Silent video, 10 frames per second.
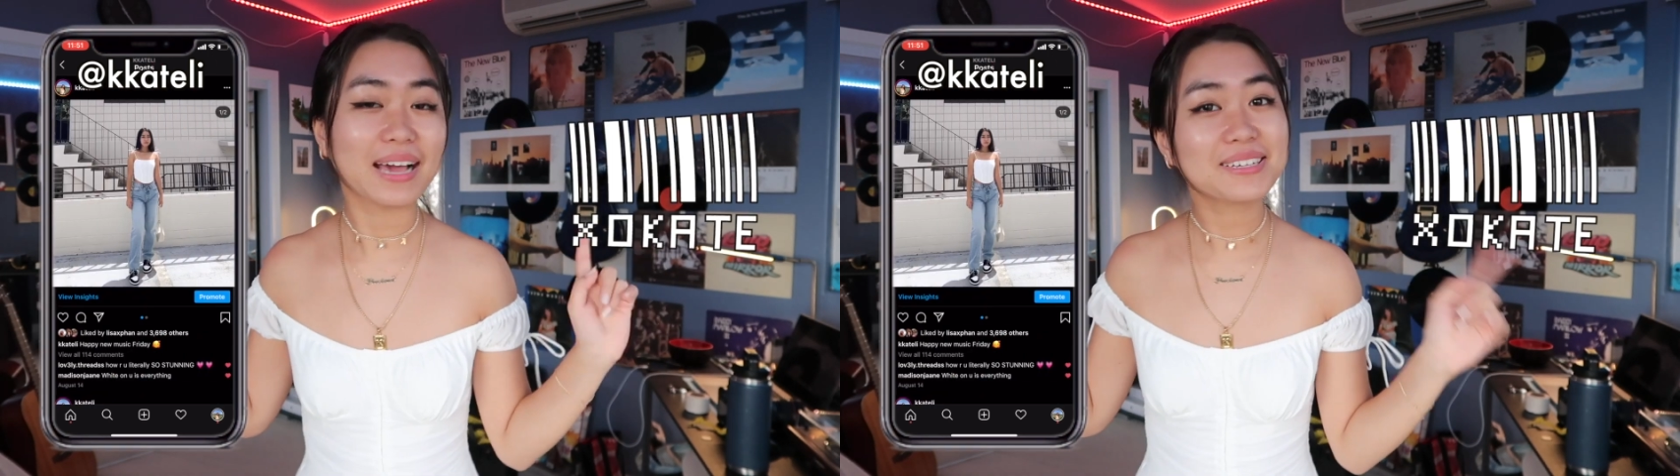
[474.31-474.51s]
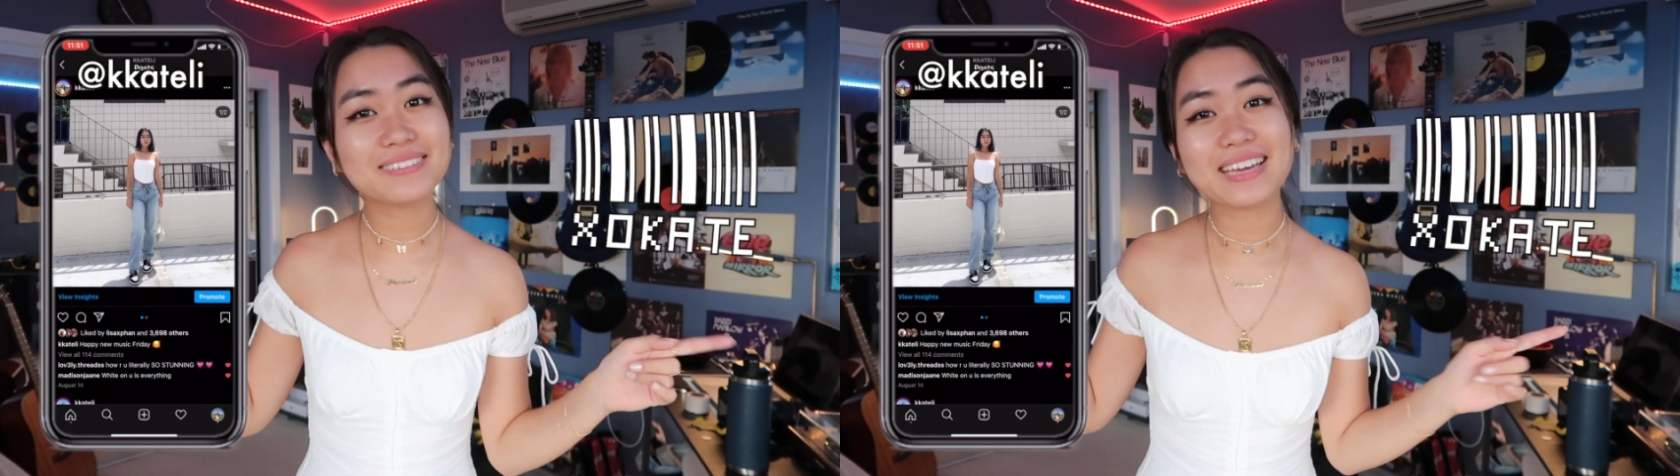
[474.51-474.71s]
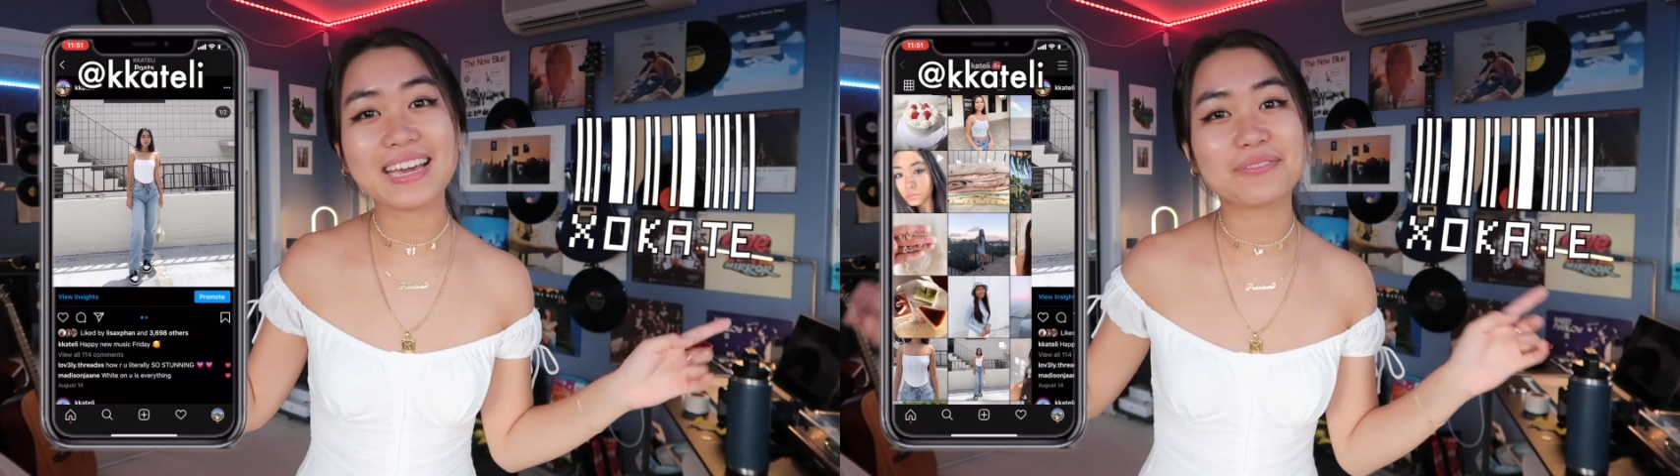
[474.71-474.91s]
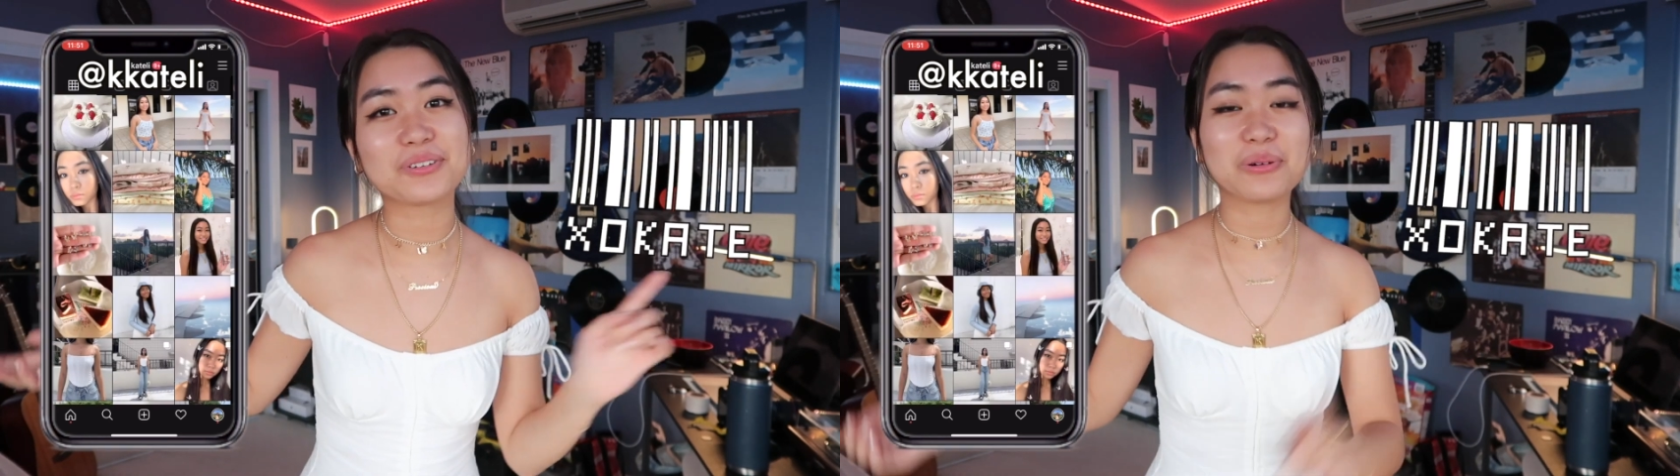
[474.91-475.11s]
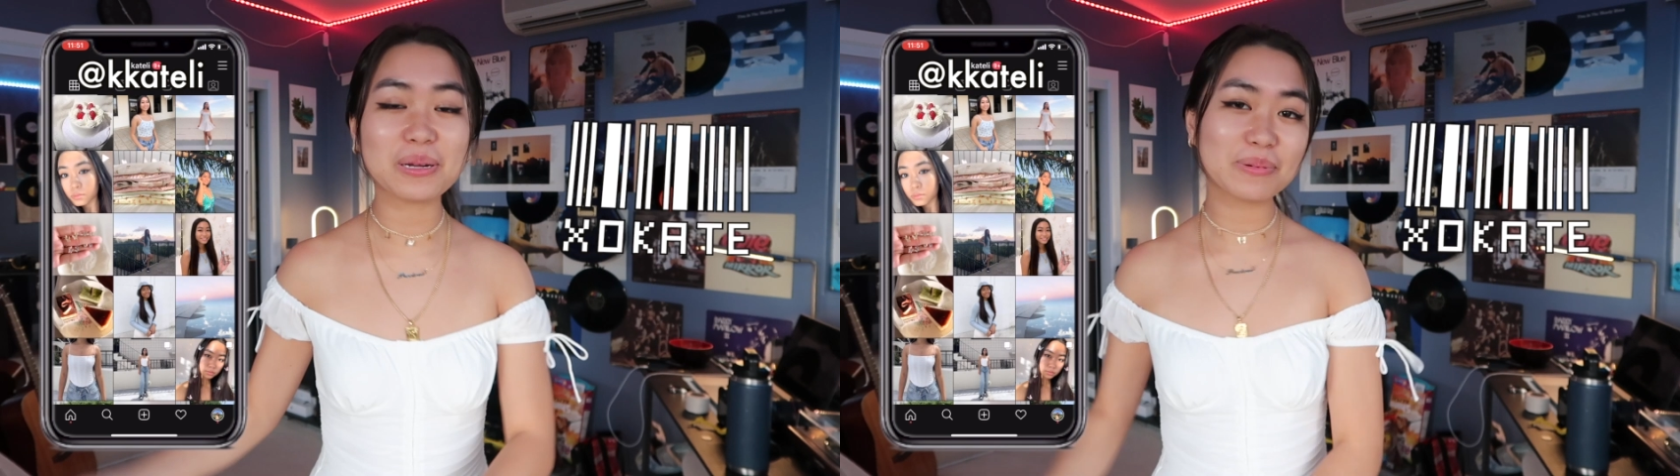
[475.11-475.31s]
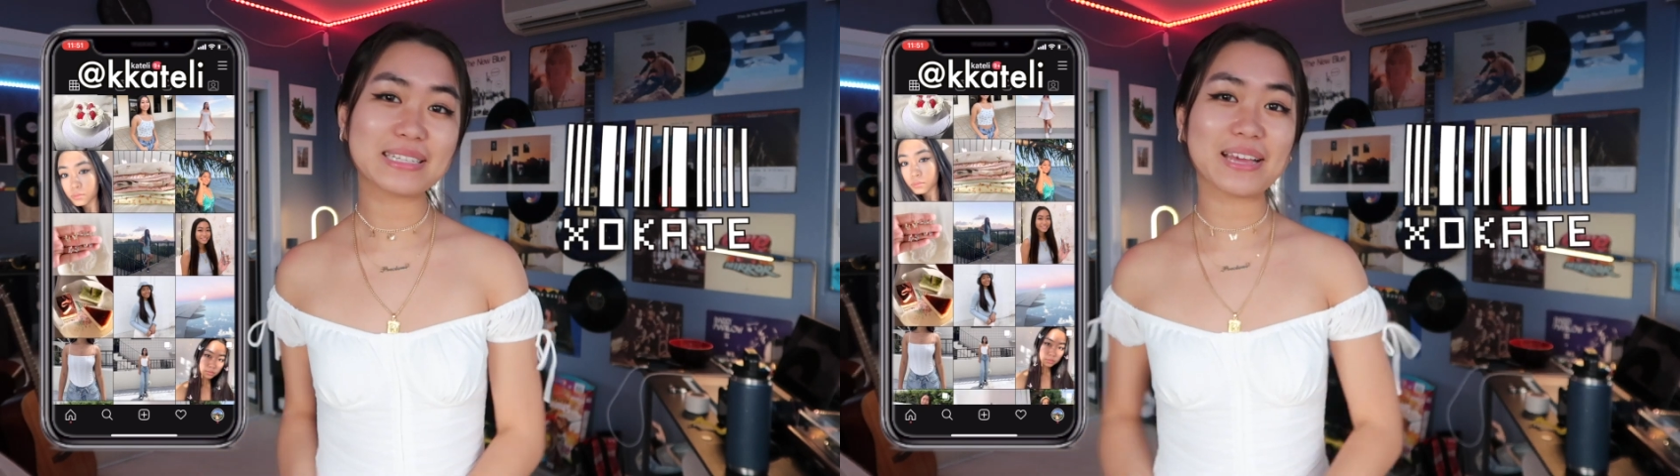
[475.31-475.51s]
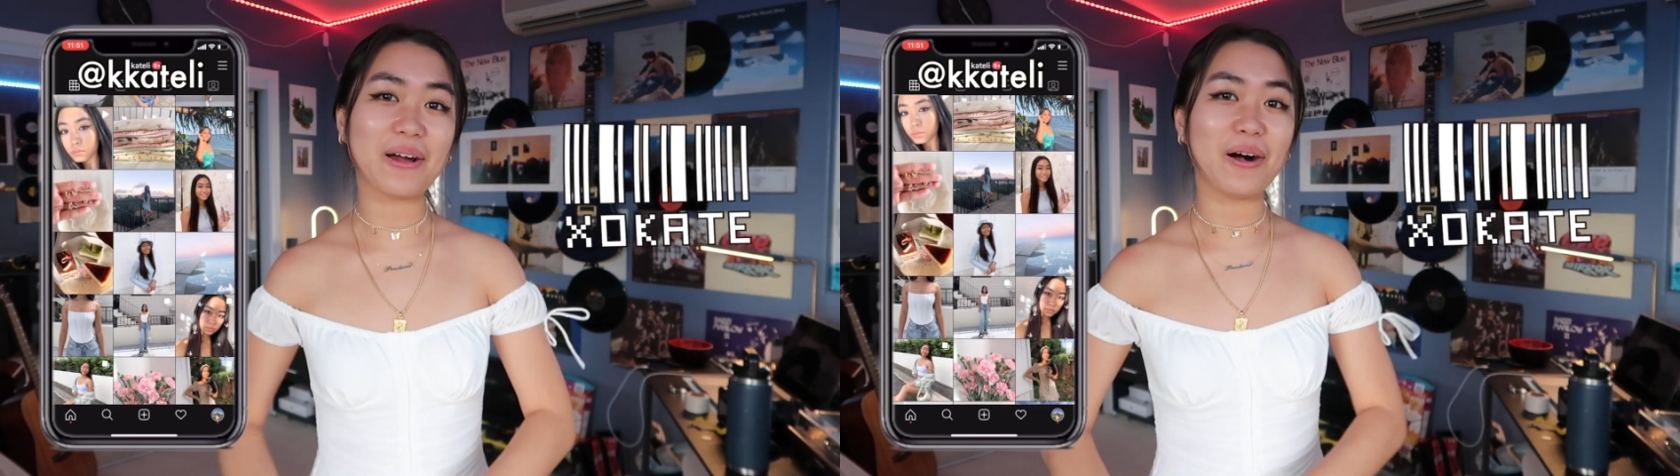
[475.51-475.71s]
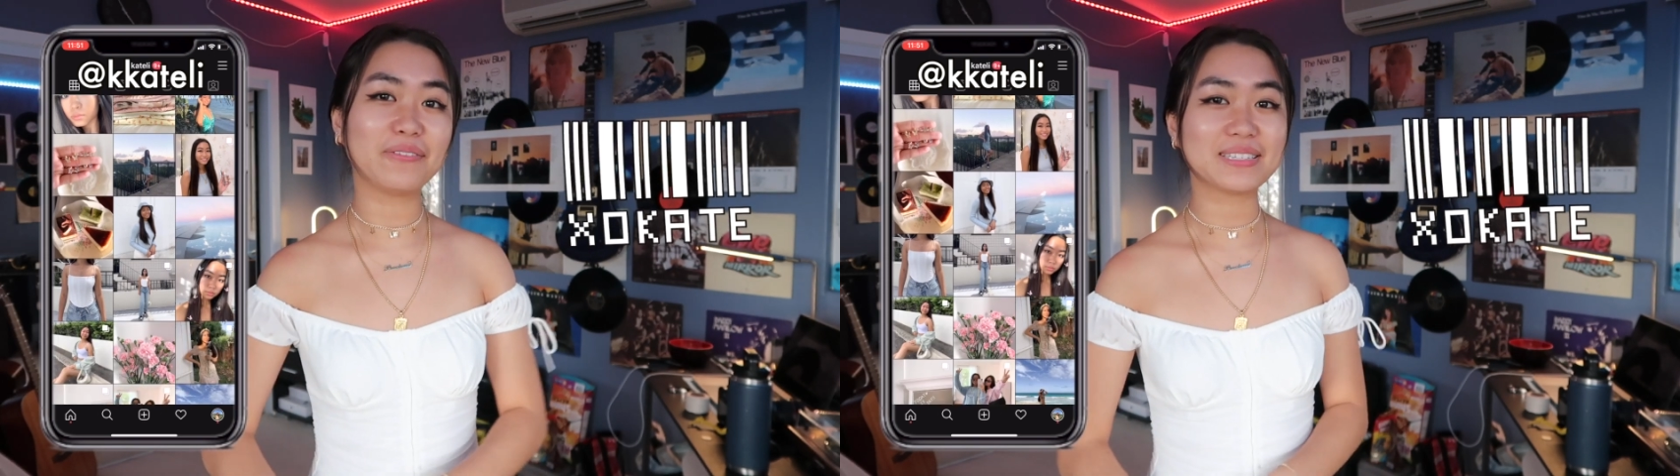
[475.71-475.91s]
XOKATE for
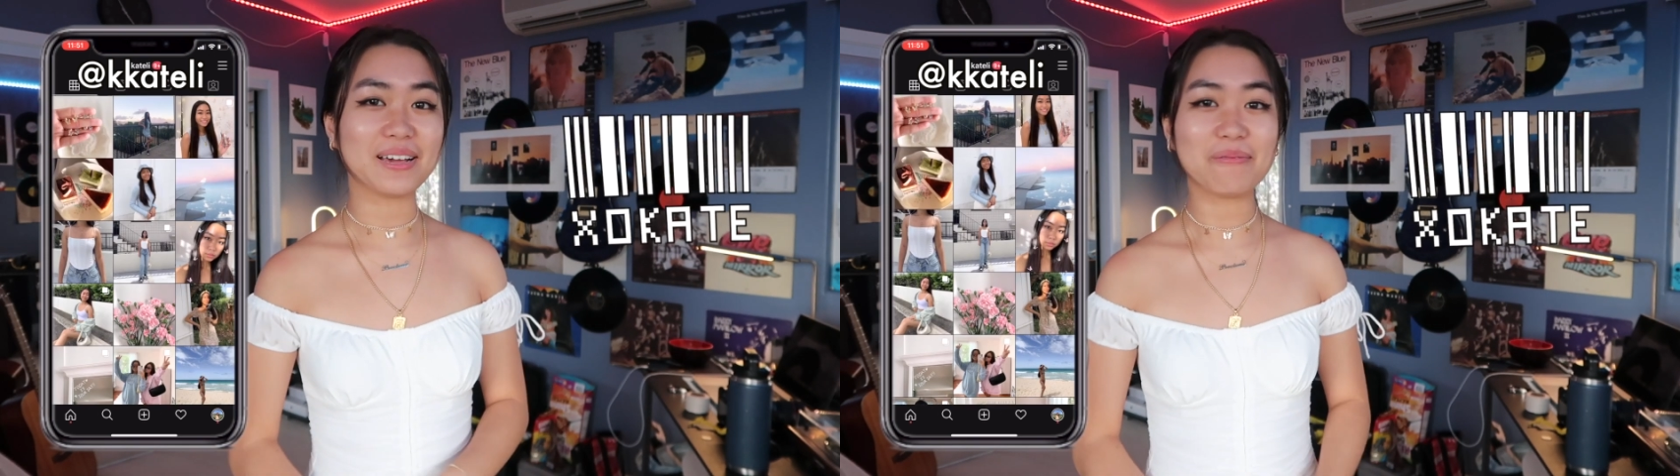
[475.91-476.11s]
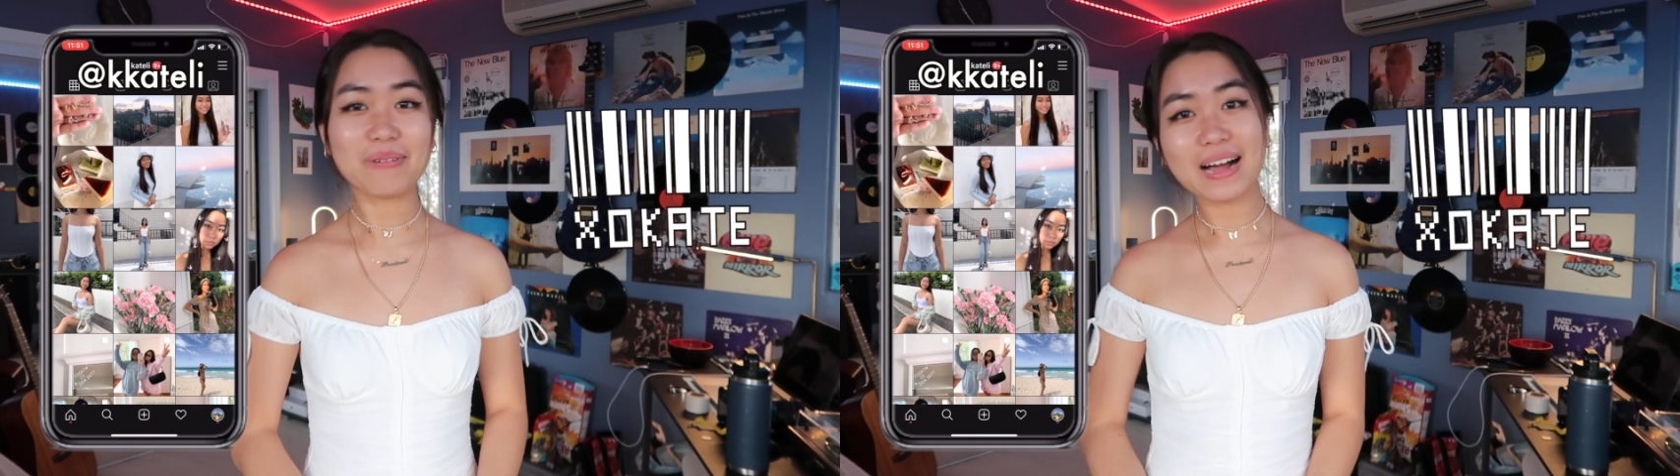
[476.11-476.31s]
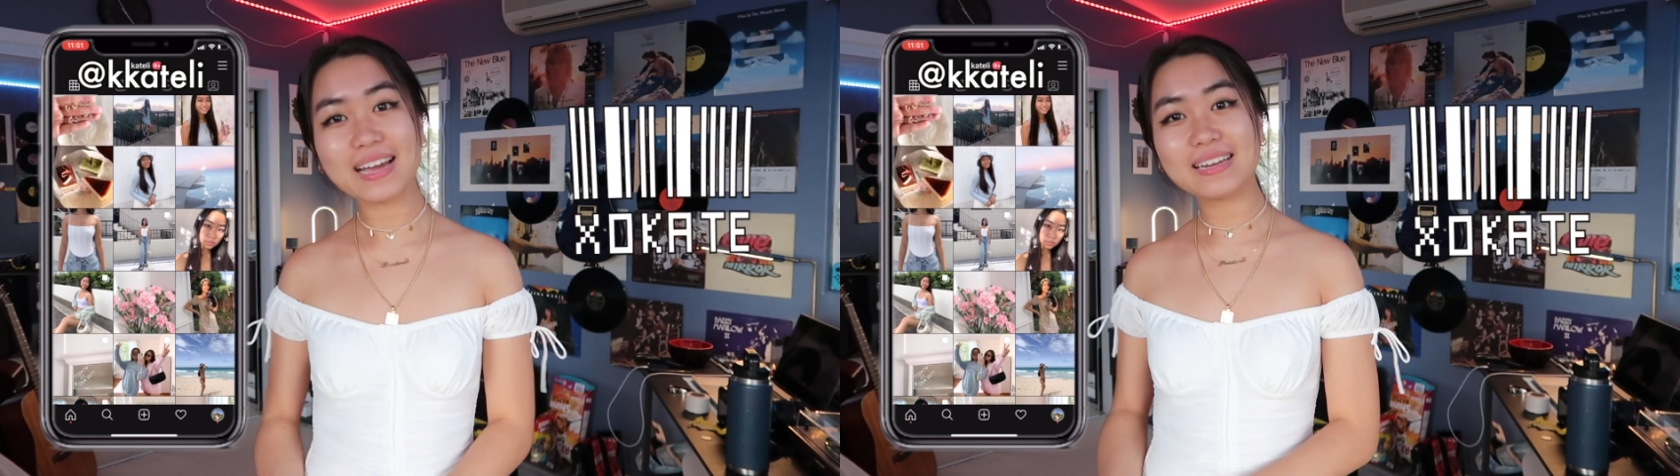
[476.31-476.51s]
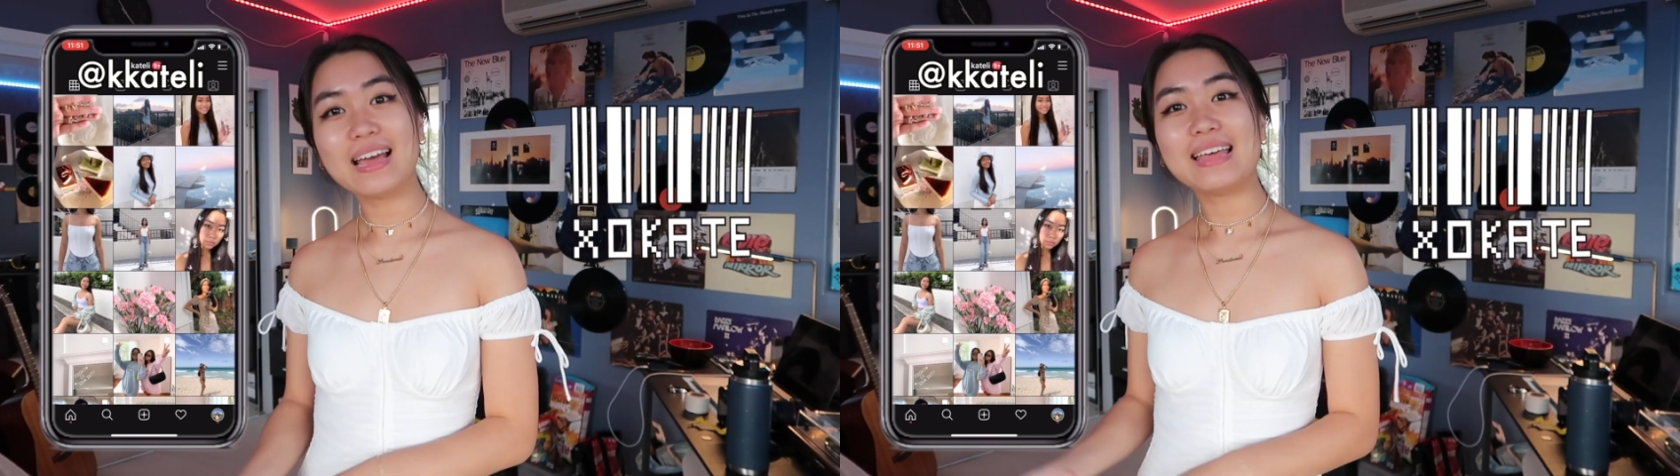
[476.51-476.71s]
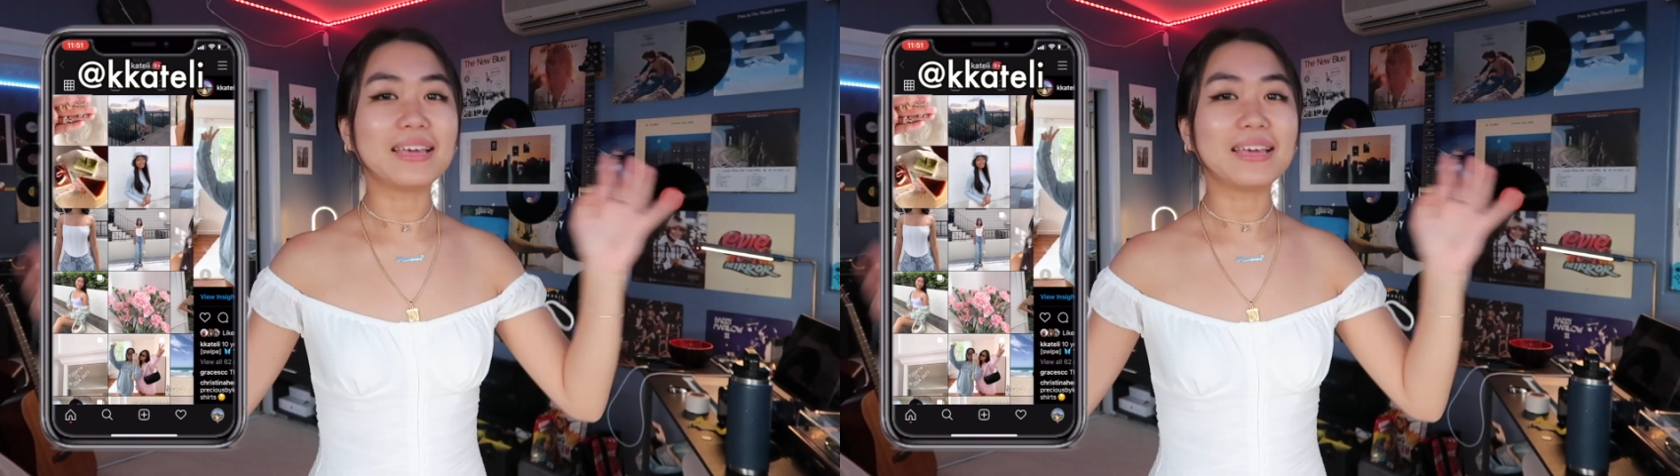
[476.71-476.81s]
20% off site wide.